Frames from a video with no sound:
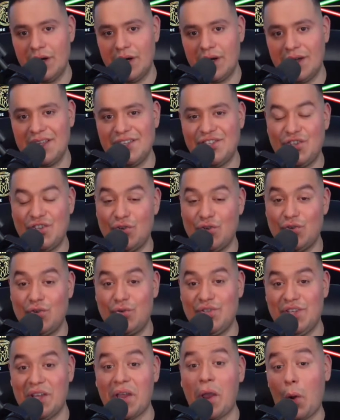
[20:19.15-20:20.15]
because you're
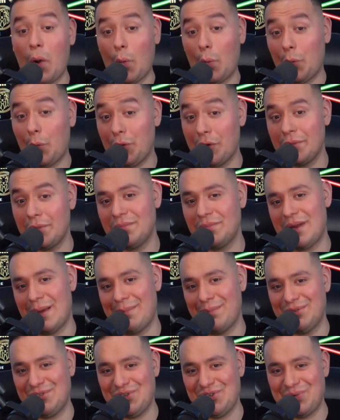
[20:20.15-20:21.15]
using room
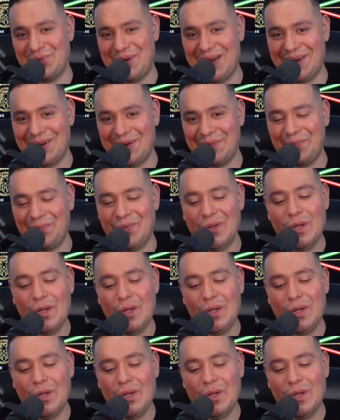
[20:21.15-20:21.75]
temperature water.